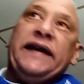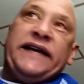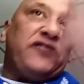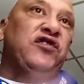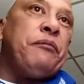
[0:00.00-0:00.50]

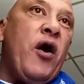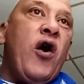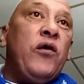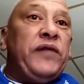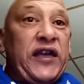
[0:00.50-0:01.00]
Gets the
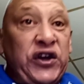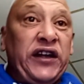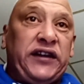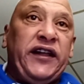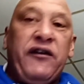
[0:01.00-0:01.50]
ball. You got
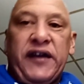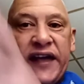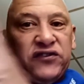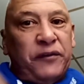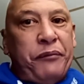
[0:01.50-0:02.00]
to clear it.
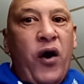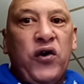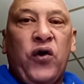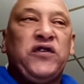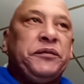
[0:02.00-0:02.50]
Gets the ball.
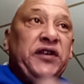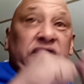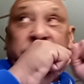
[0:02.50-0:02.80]
Goes up to